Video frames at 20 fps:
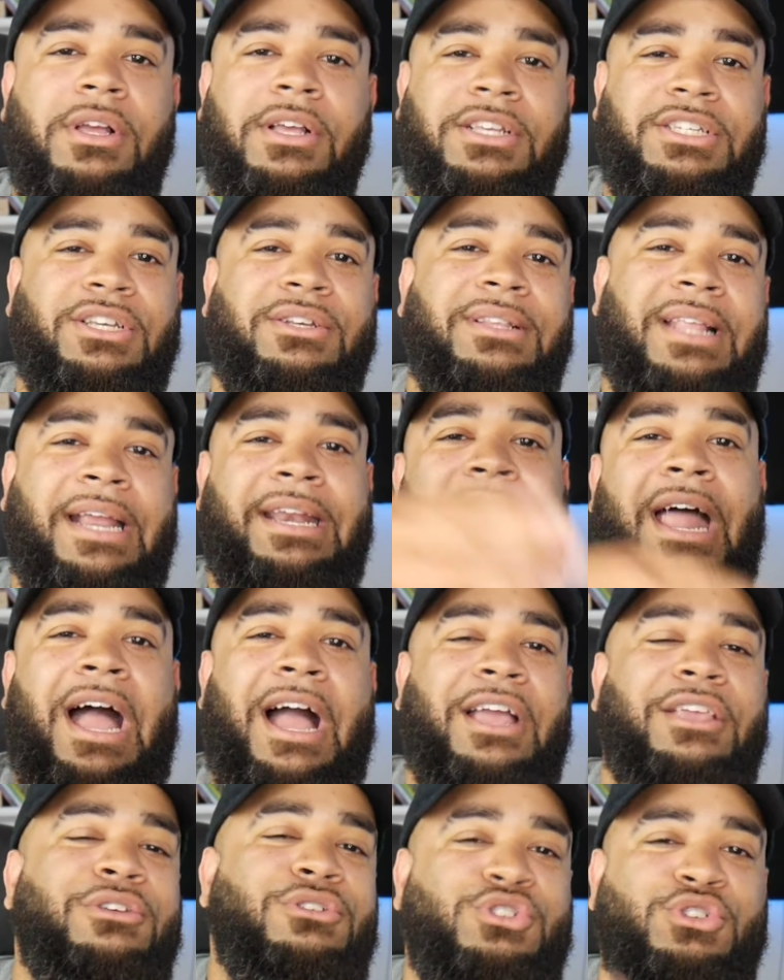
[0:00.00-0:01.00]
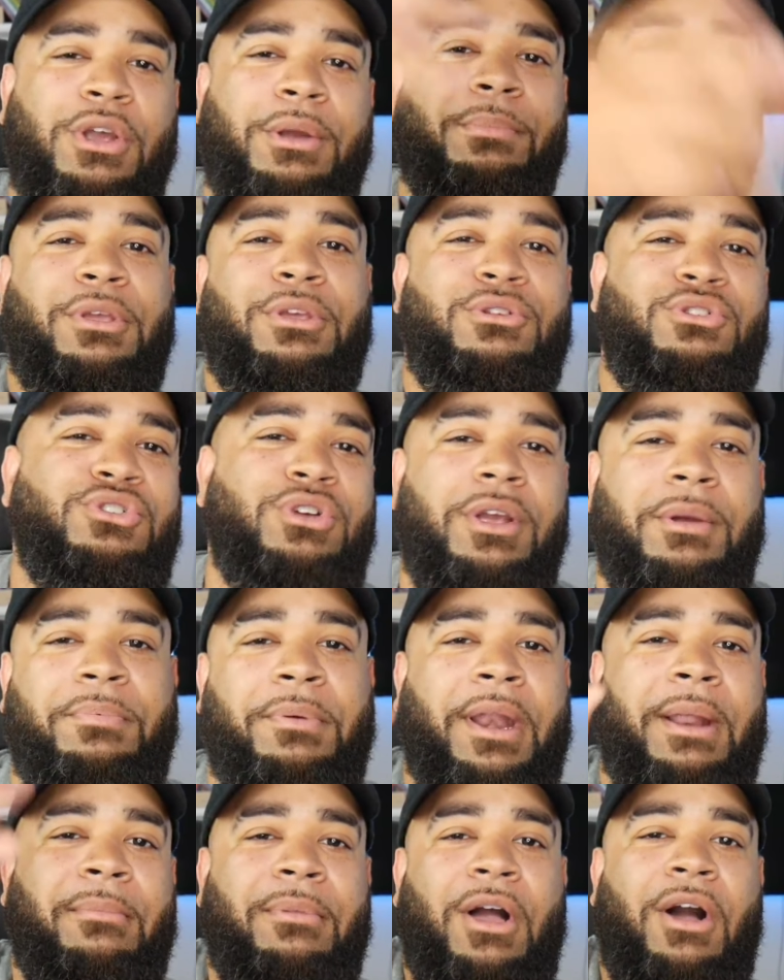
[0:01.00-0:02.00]
She was like, nah, you tripping.
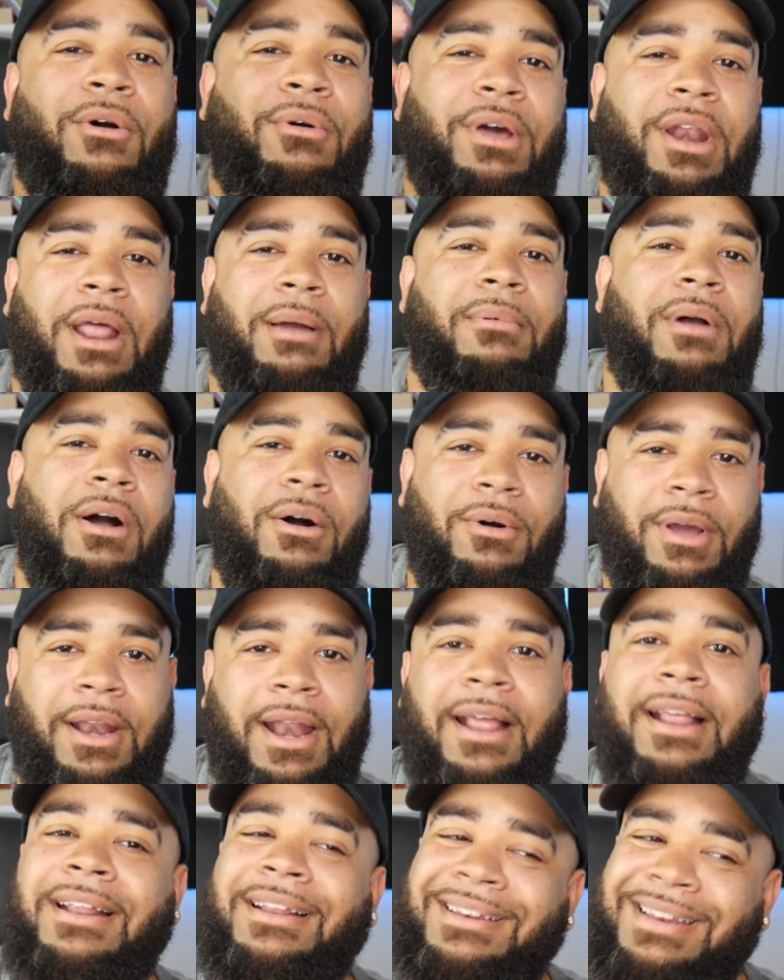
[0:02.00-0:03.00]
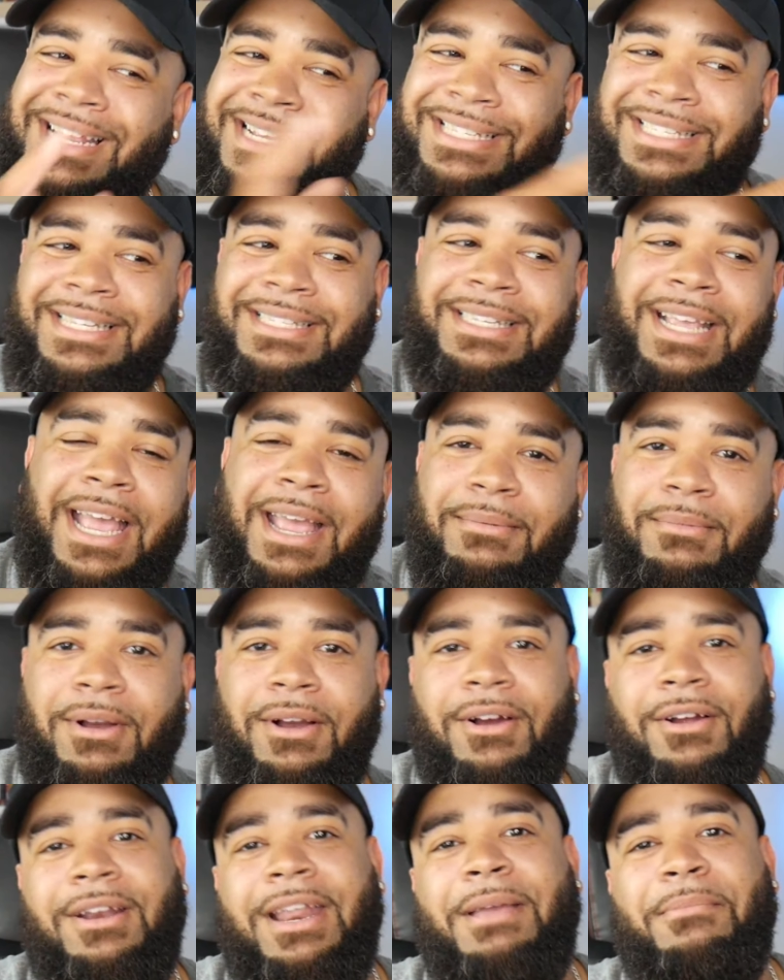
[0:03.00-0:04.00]
I'm going. This is the same
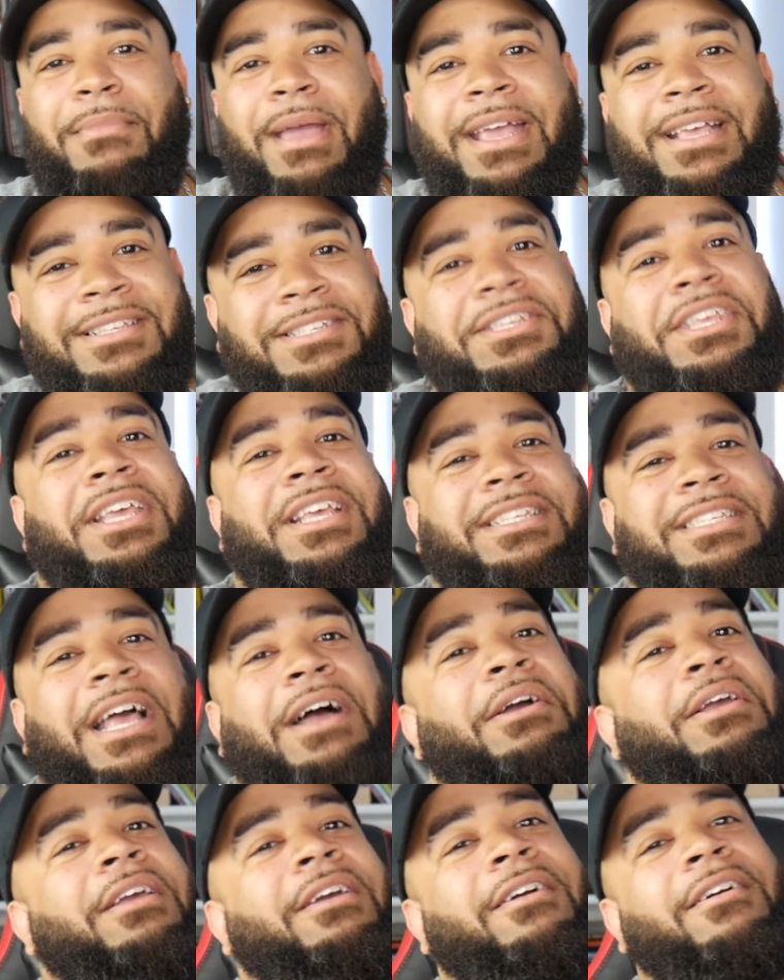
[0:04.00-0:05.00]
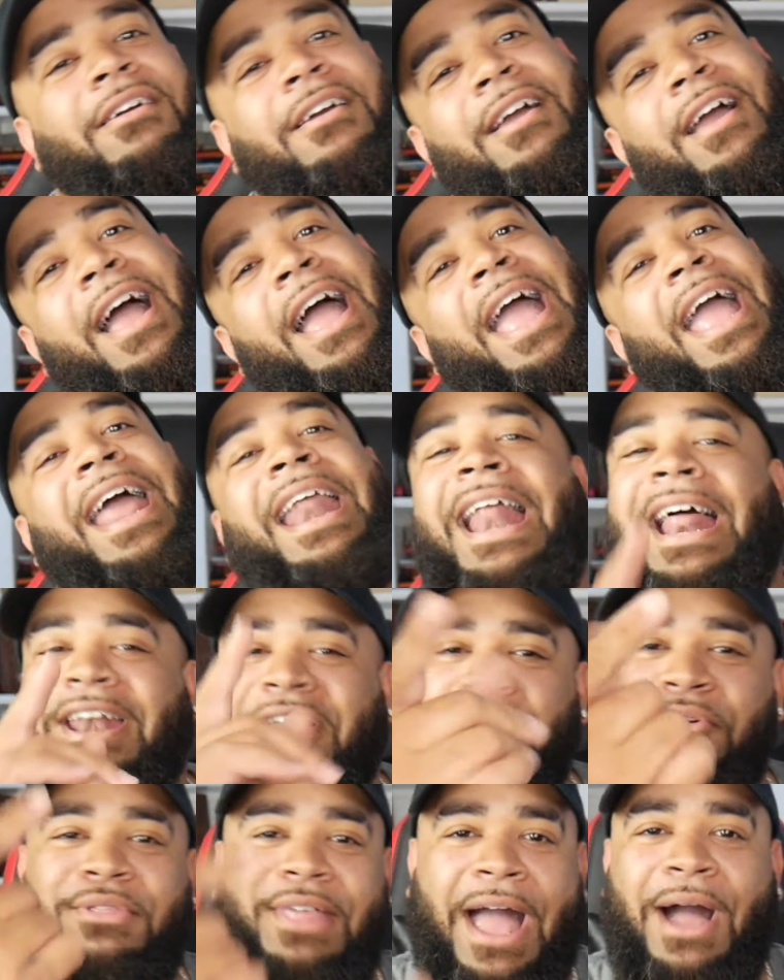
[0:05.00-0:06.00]
girl. They making skits out here. And I
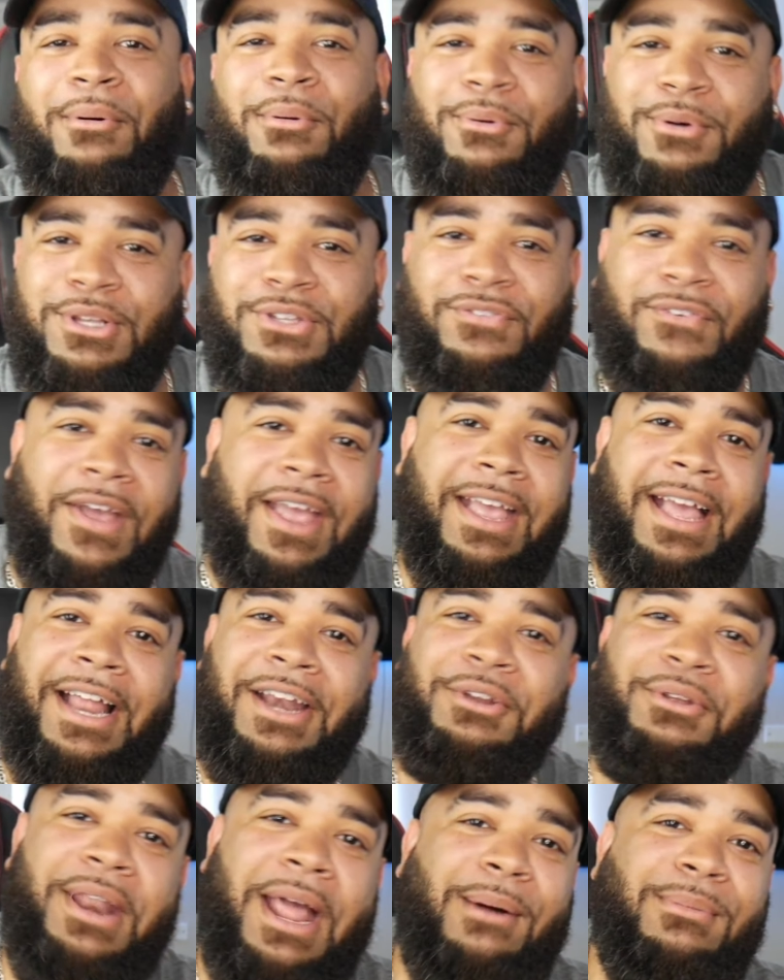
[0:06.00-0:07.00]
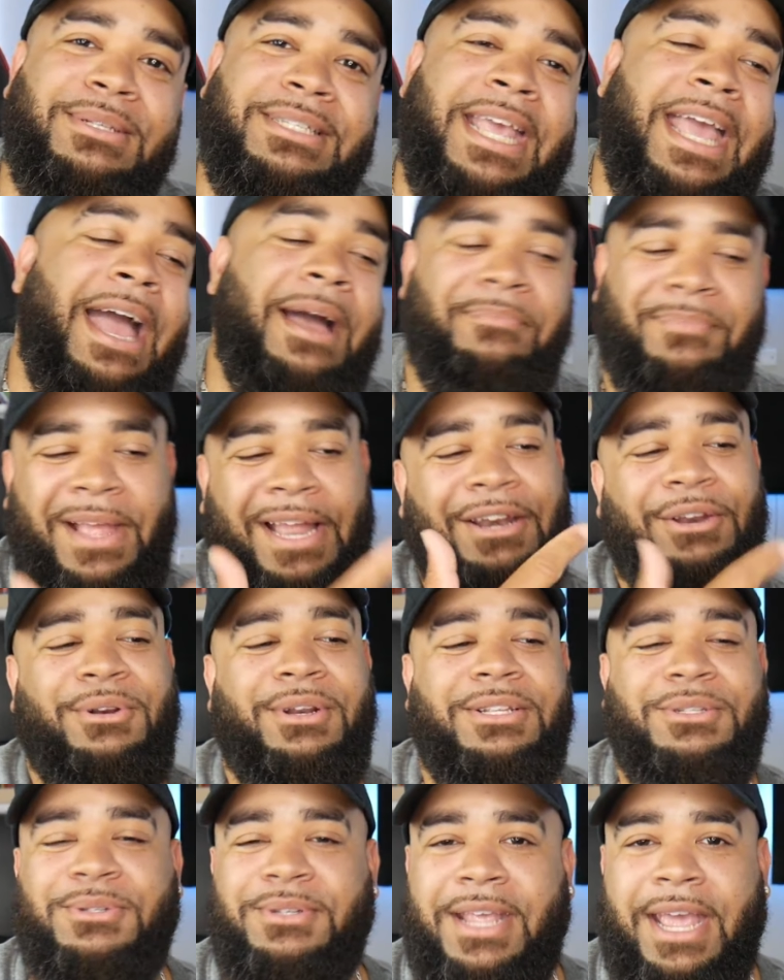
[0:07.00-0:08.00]
knew that one was fake. I knew that was cap. I knew
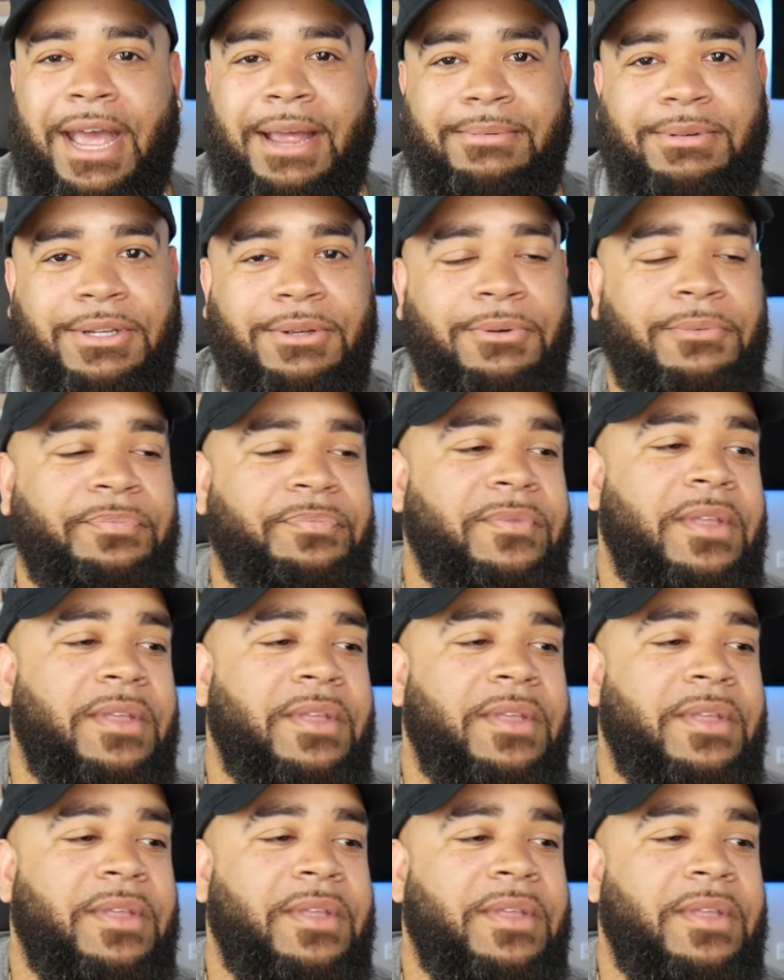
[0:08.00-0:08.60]
this was cap too.